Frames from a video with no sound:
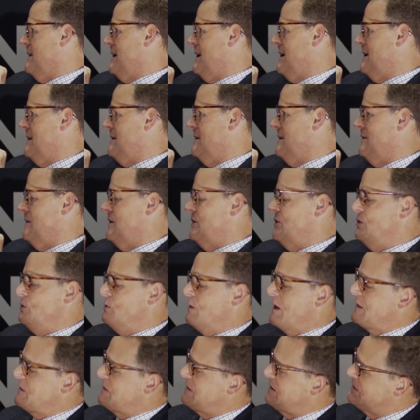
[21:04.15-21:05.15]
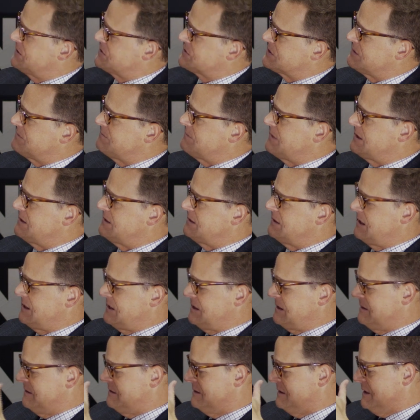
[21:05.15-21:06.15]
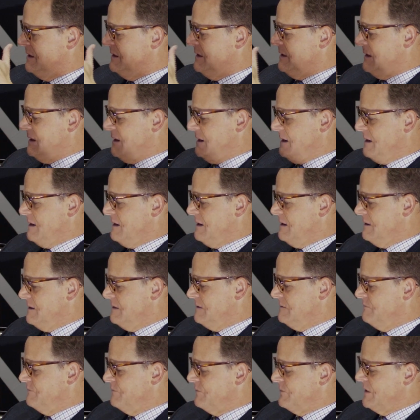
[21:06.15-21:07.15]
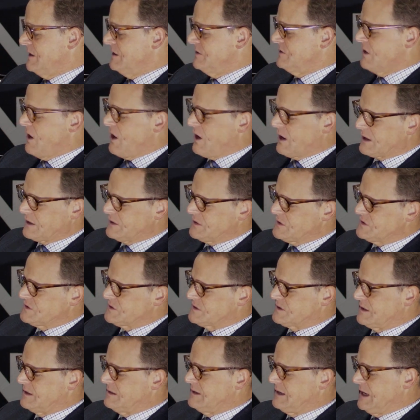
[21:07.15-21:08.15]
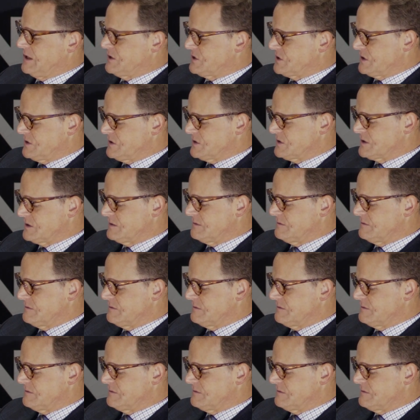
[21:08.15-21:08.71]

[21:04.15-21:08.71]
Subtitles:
And the new atheism and Dawkins and Hitchens,